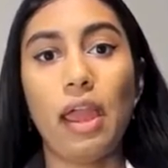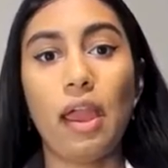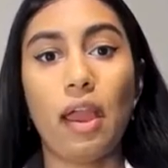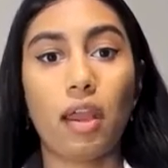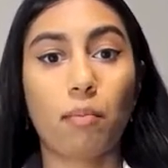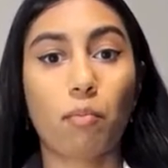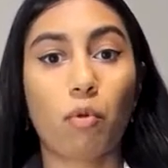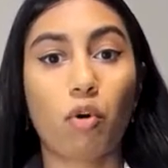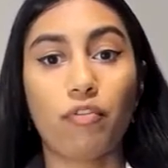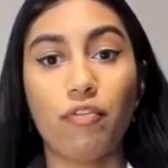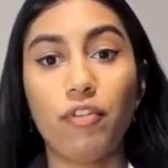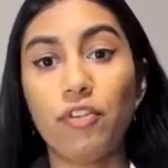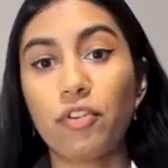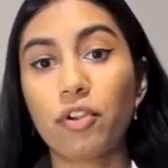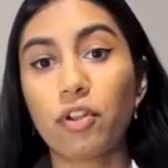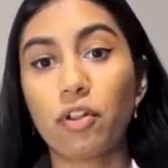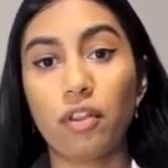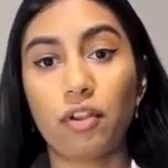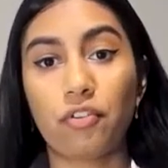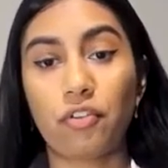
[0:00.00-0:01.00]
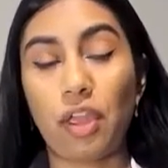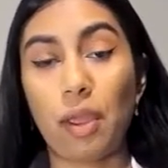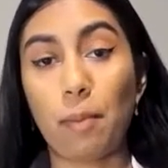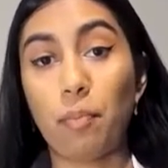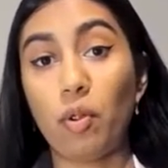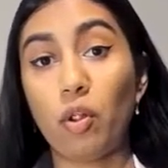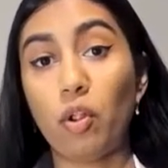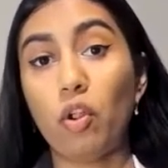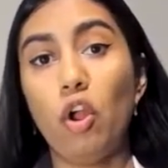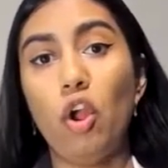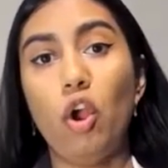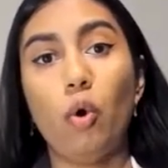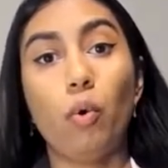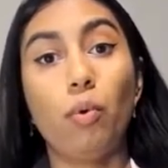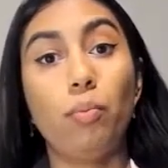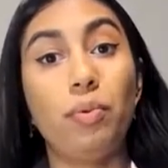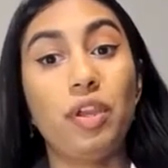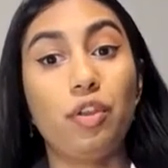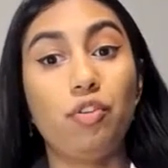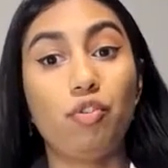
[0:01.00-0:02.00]
and a more physical example
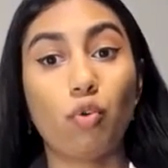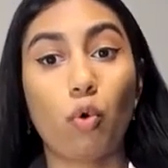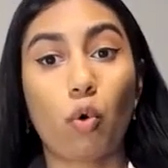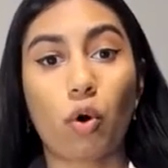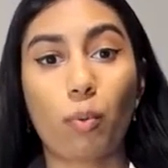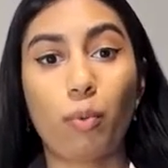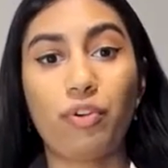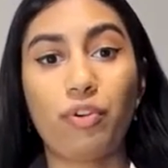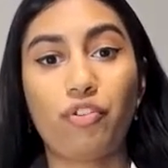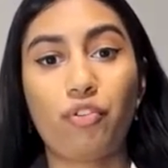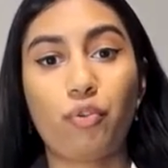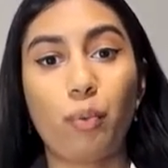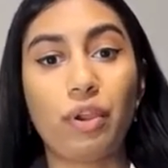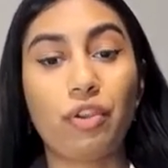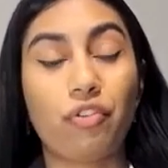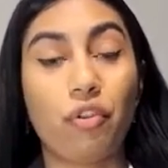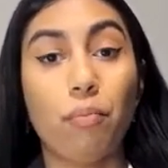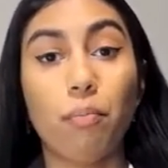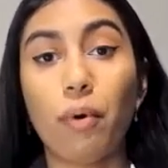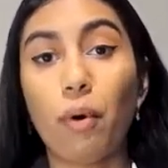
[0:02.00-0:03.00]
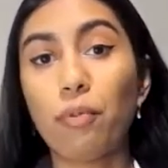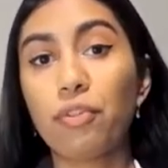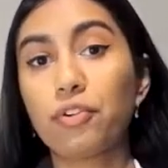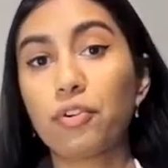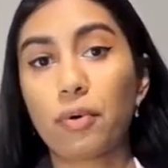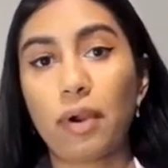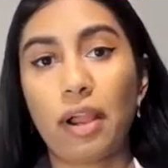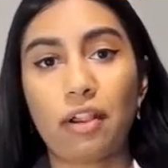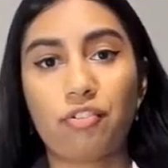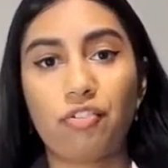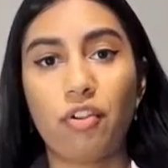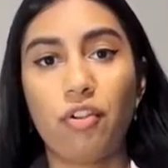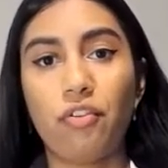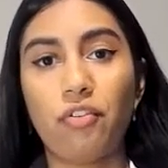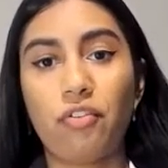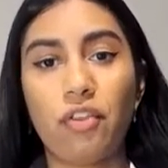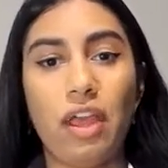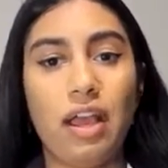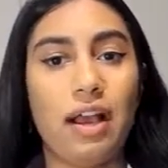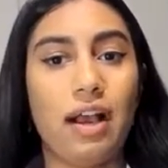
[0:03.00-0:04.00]
would be a door which swings in both
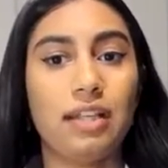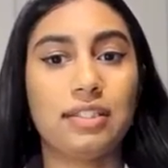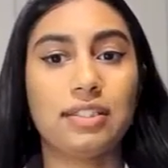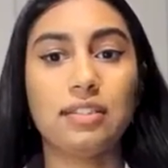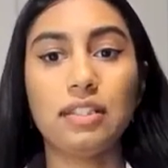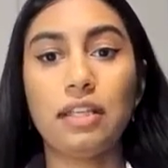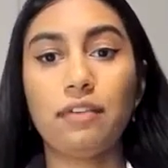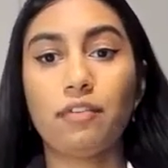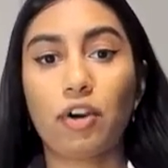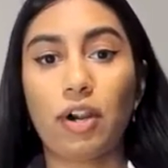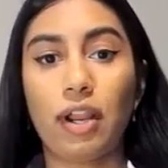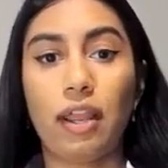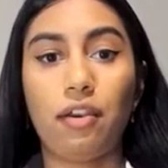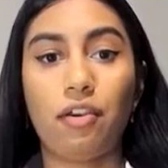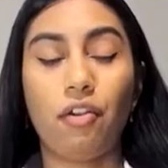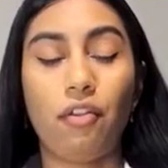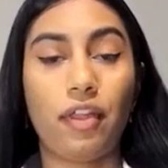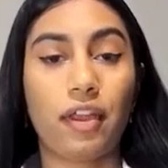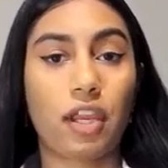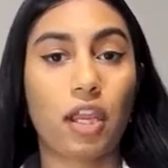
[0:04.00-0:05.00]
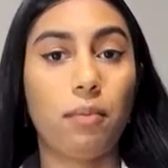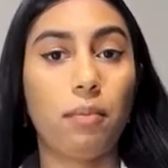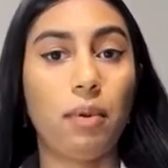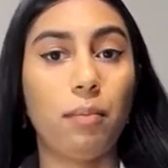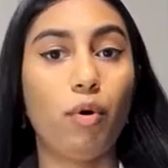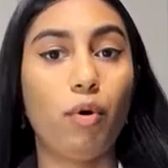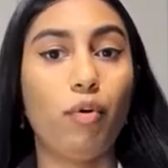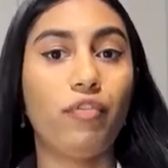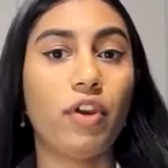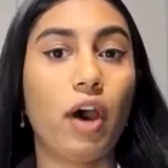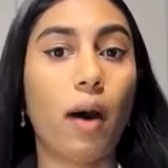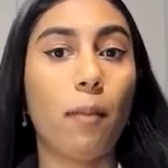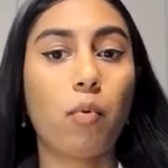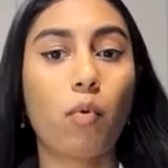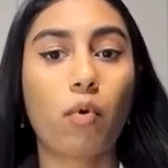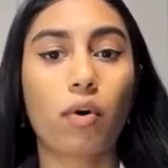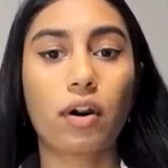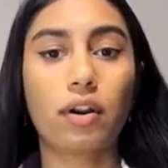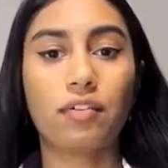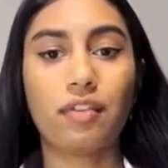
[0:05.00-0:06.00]
directions, has a lever handle that can be moved
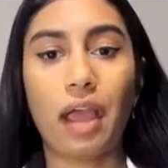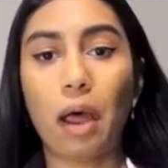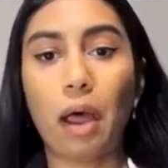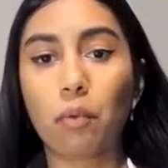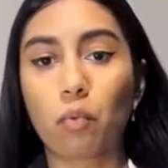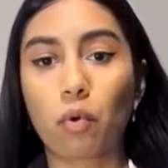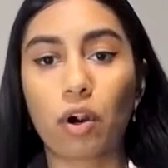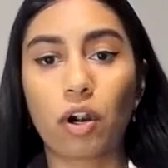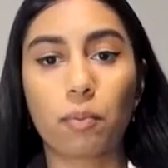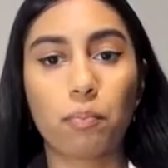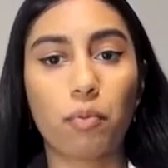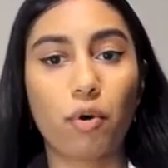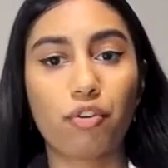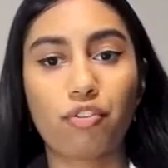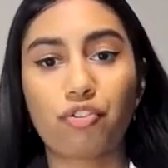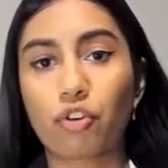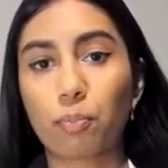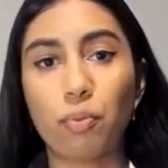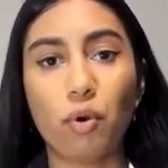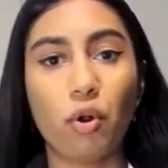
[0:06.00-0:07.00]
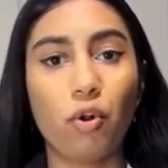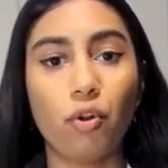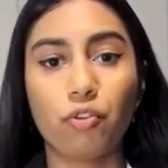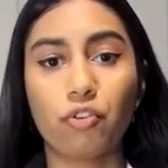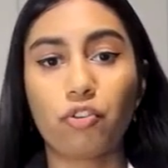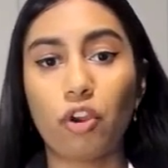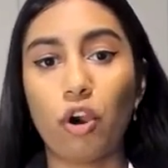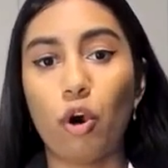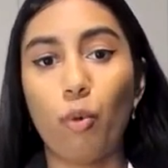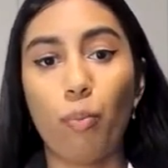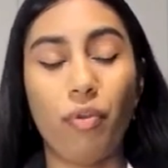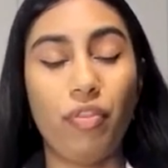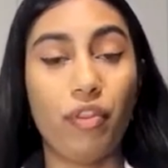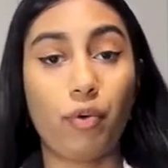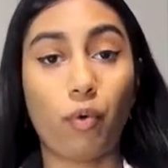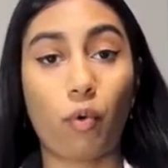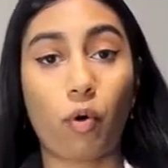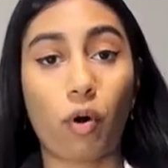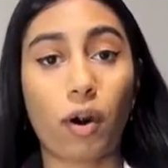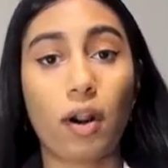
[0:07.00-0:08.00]
upward, downward, pushed or pulled to open the
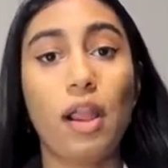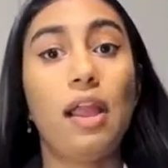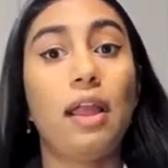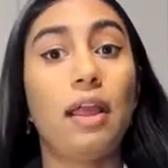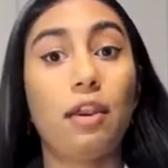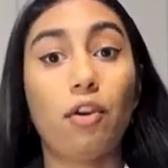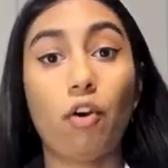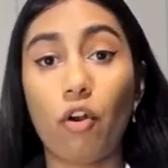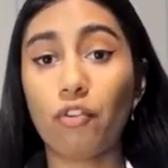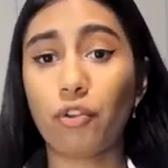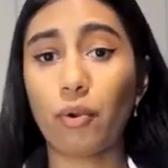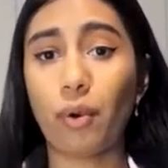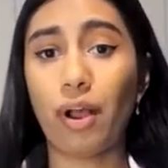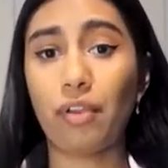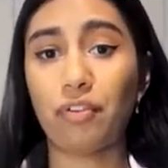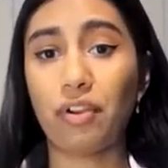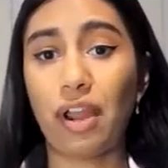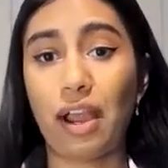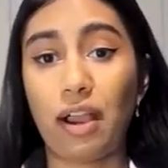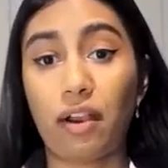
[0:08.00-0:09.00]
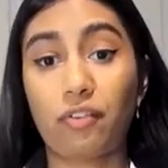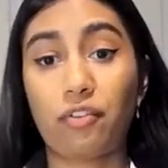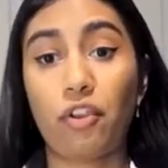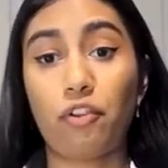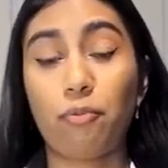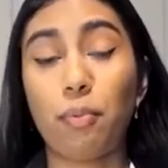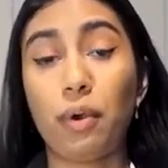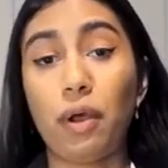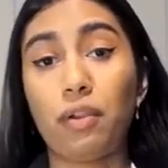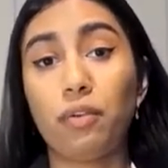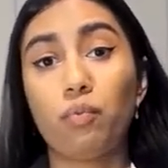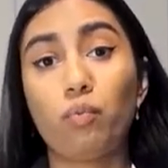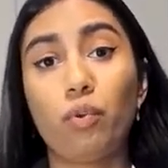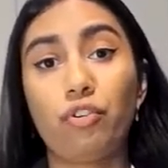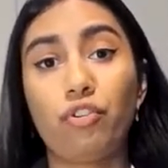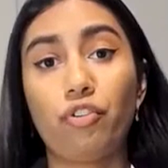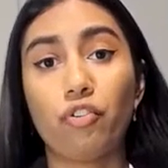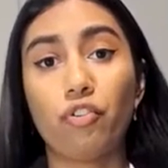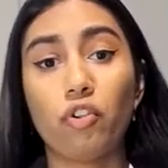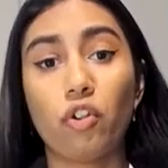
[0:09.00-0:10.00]
door, and also has an access button
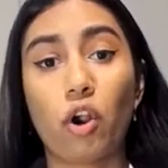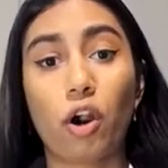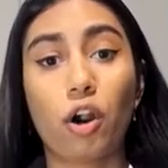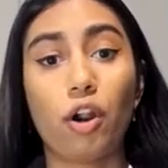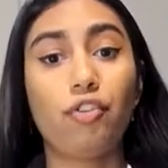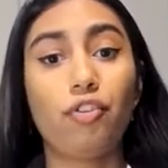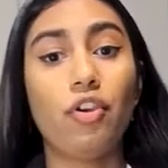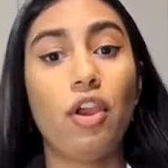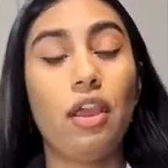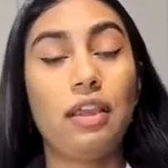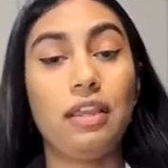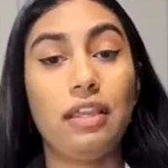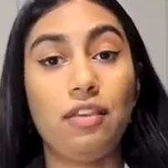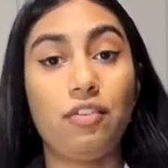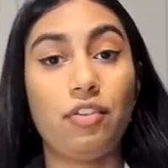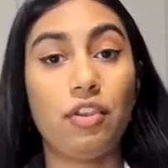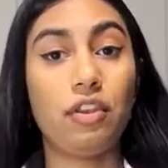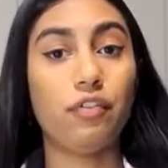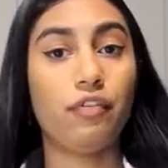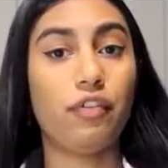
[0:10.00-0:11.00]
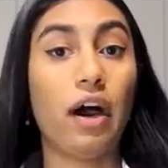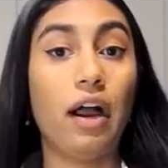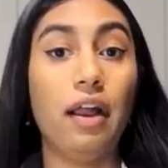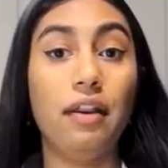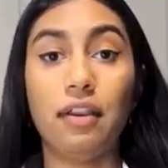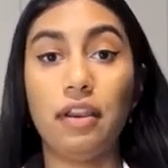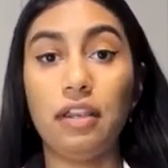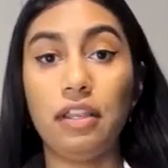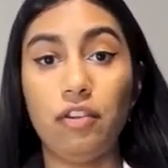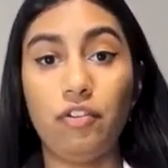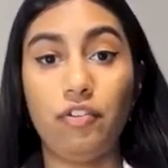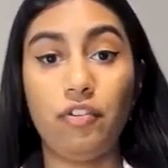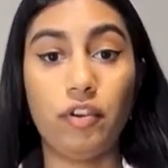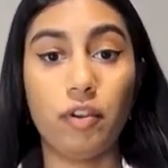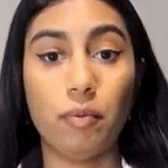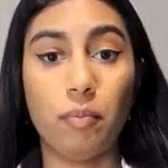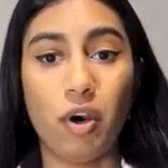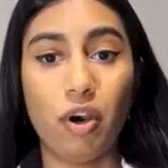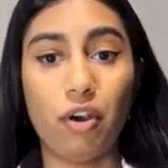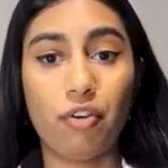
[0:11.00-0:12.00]
which is large, easy to find, and easy
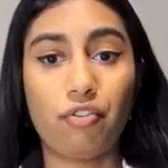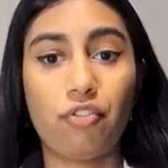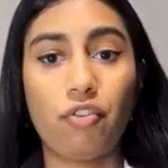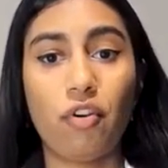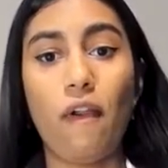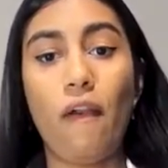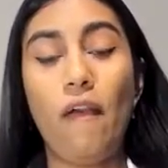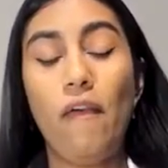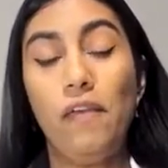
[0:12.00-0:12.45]
to push.